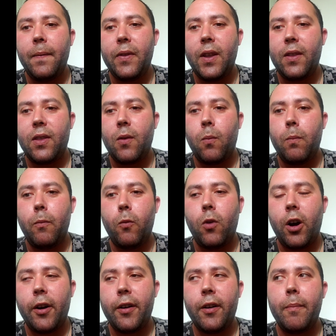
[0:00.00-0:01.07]
that the
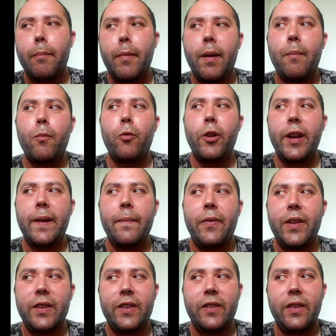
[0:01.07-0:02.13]
water memory
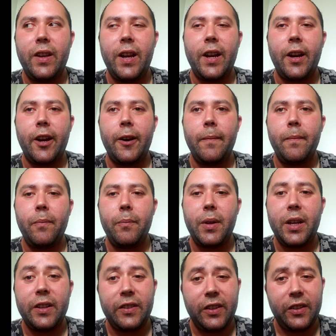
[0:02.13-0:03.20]
that's there,
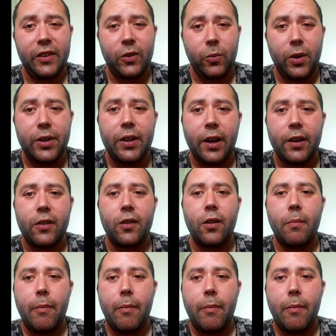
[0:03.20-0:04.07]
because this is what Dr.